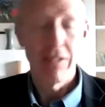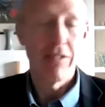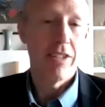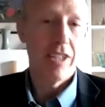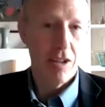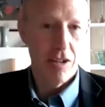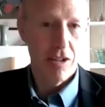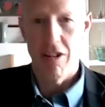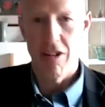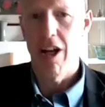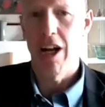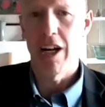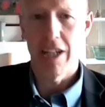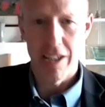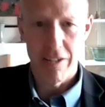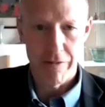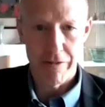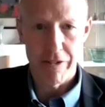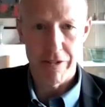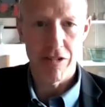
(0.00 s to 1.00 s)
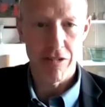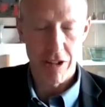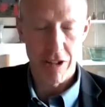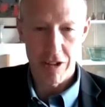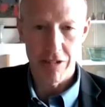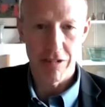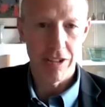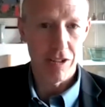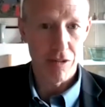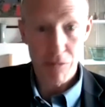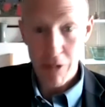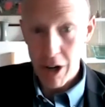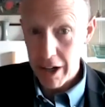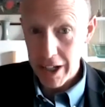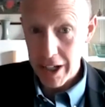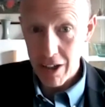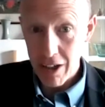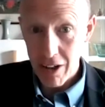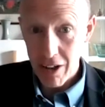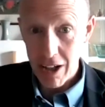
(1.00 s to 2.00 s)
The underlying infrastructure it's
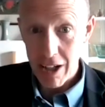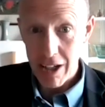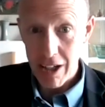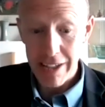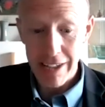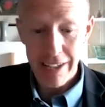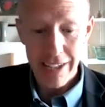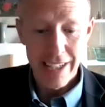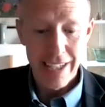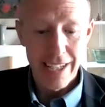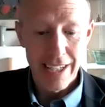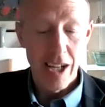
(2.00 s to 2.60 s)
running on,